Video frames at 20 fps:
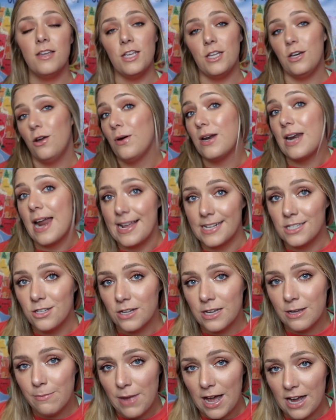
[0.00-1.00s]
you know, a nice
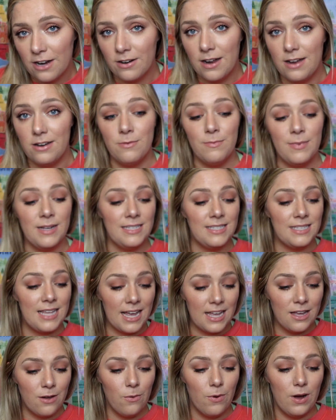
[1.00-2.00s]
looking background. My
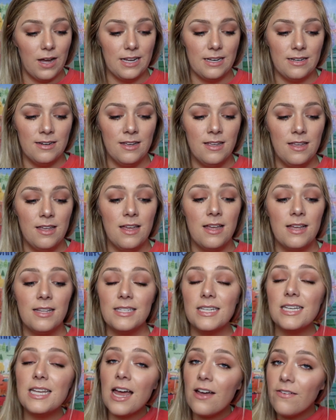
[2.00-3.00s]
second one
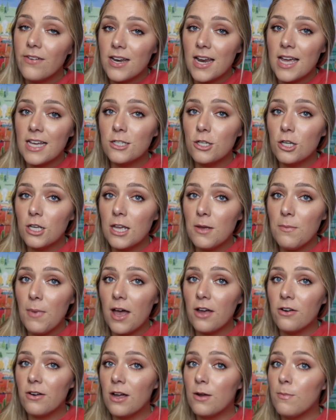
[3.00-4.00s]
did have a nice looking
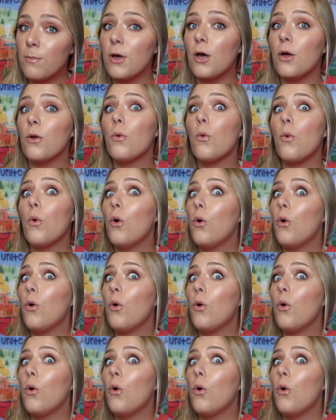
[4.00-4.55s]
background, but,